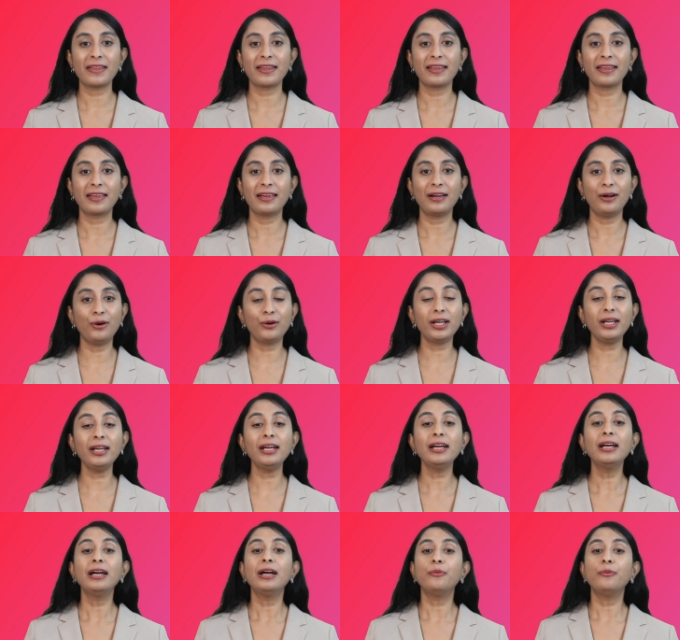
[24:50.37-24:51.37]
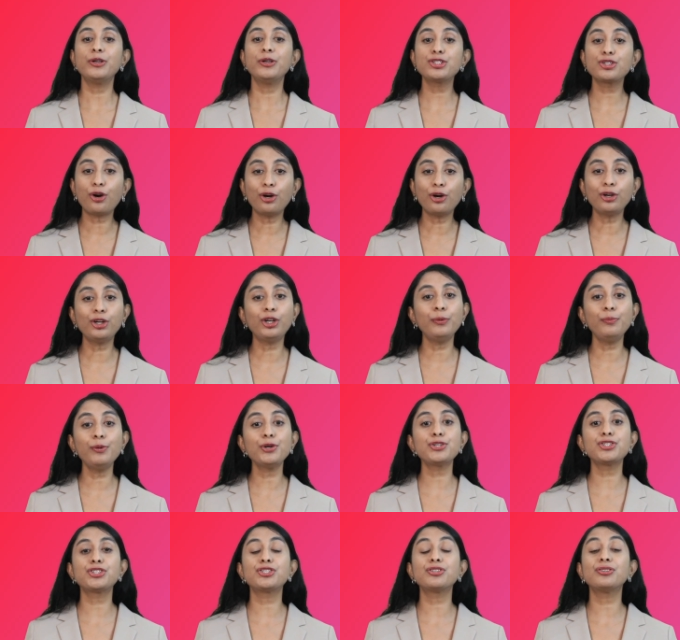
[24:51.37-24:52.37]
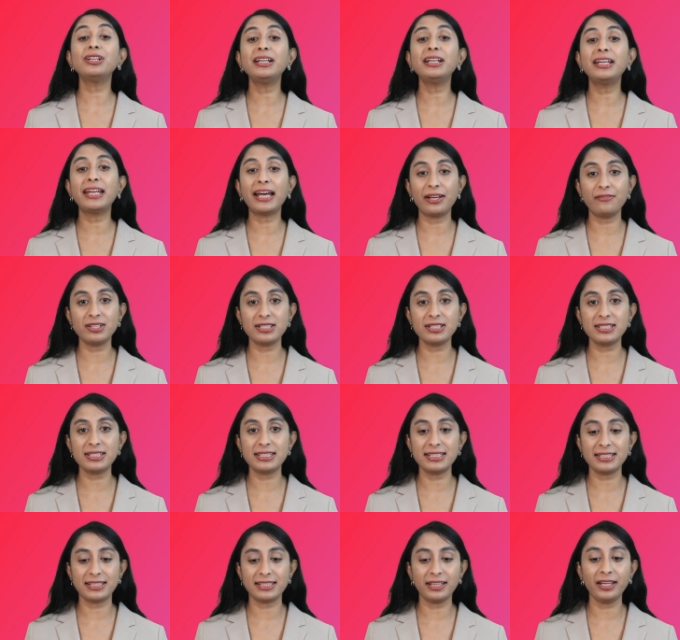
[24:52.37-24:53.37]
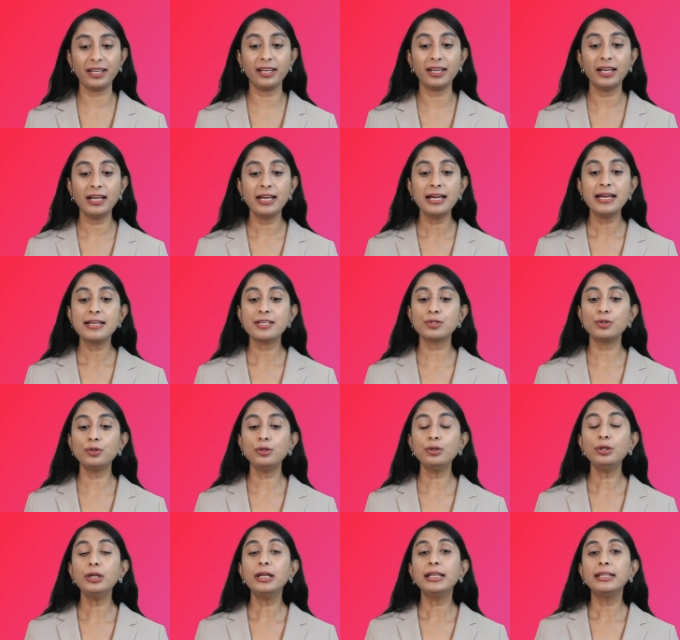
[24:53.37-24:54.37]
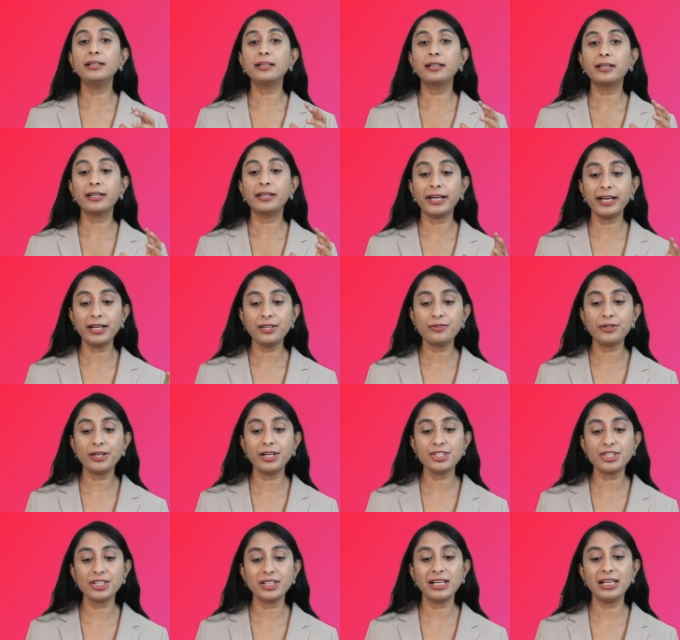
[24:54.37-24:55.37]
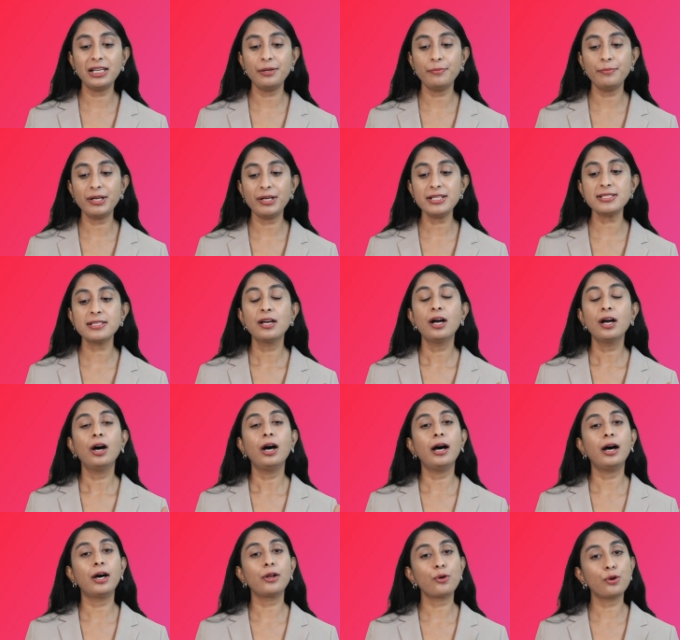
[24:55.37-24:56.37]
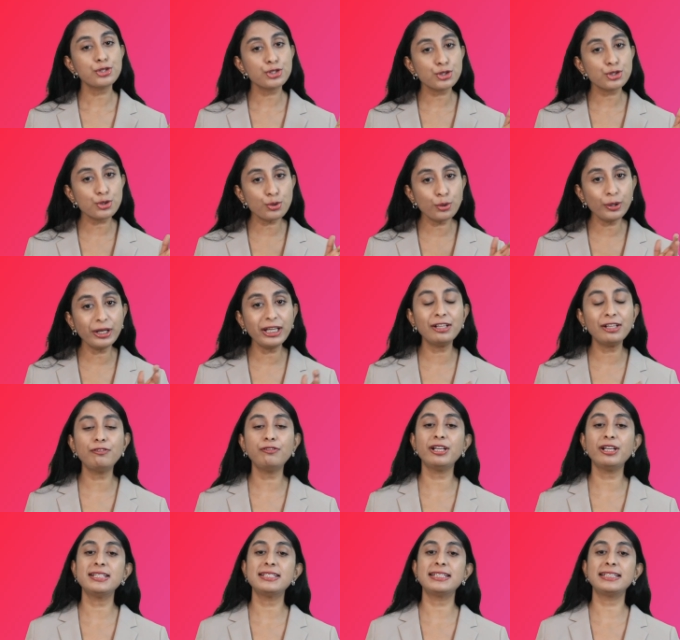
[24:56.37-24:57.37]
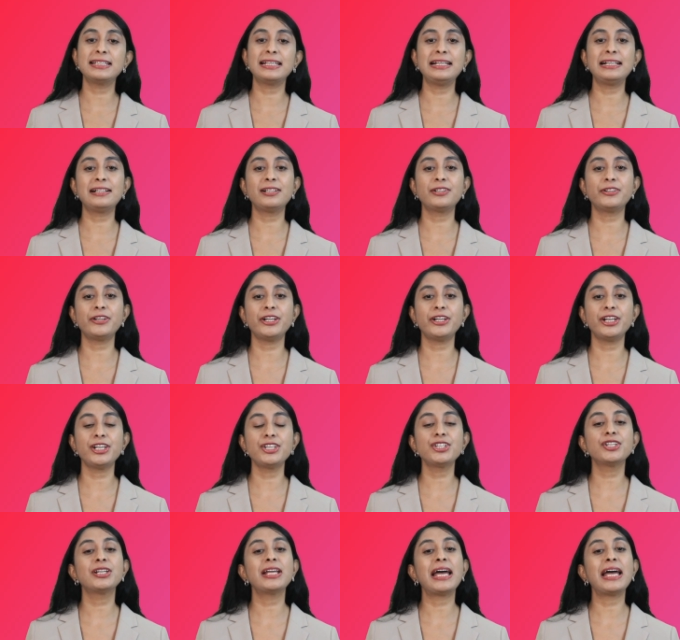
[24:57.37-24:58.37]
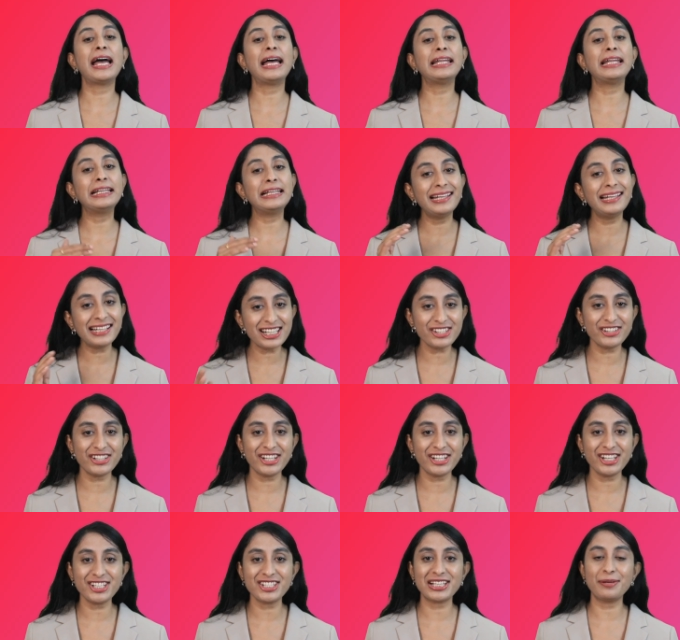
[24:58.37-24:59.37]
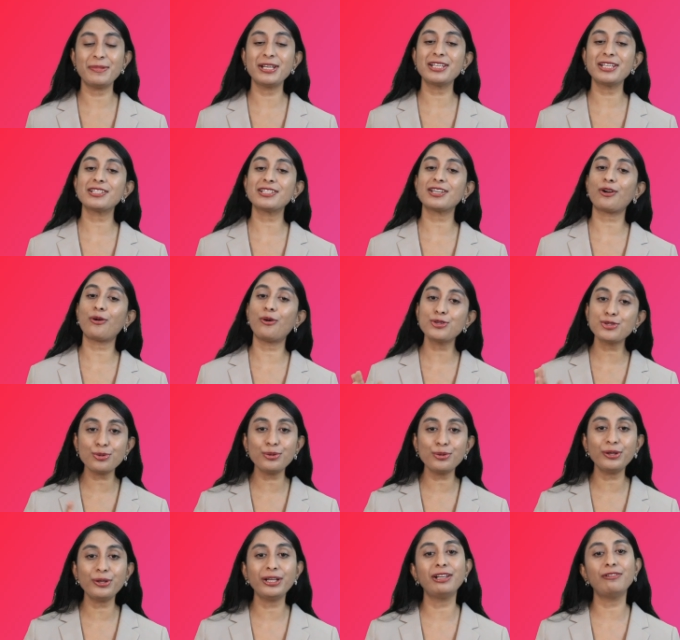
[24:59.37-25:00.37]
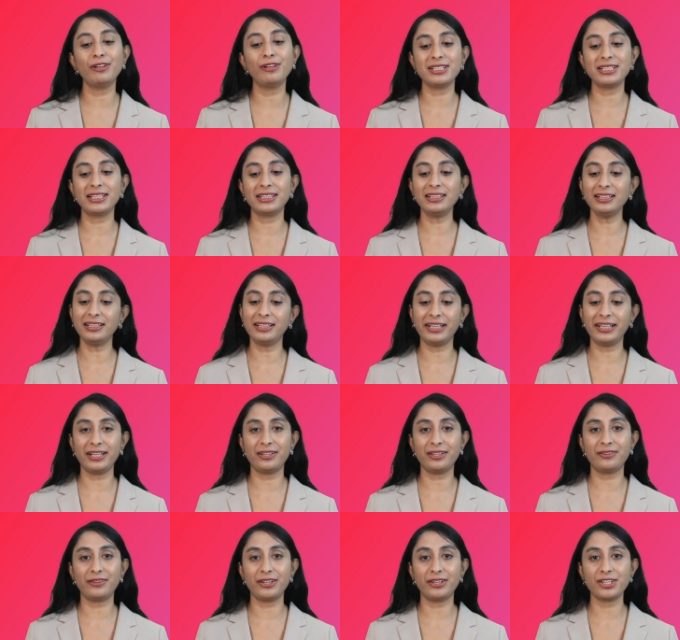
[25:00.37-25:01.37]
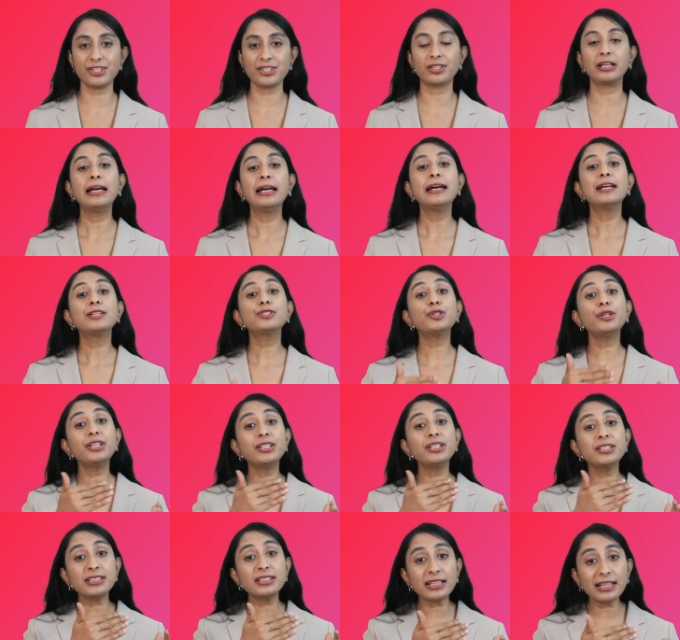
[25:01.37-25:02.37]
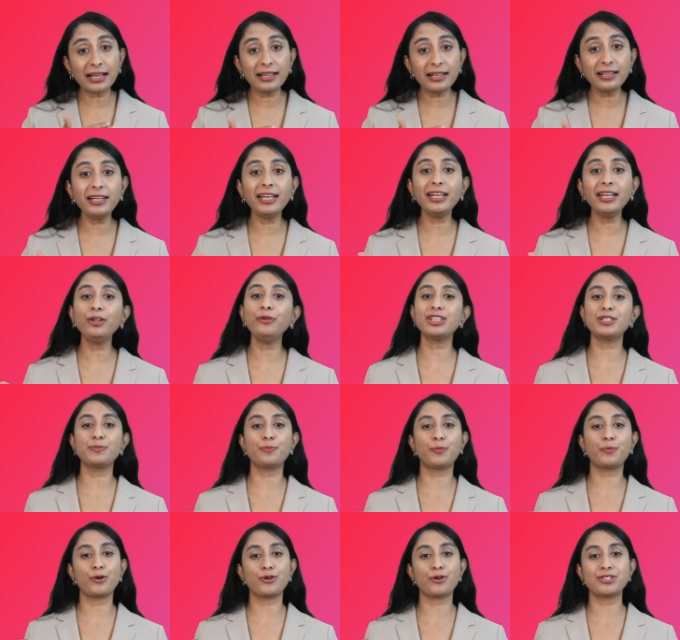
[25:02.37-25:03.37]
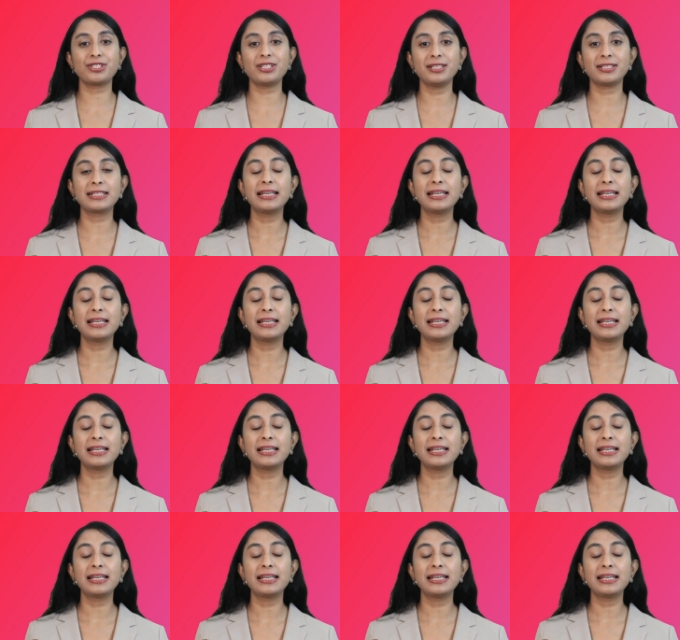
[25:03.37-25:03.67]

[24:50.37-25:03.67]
okay, which contributes to the diversity. So the great tradition elements are also influencing the little tradition and the little tradition elements are also influencing the great tradition. So it is a continuous process.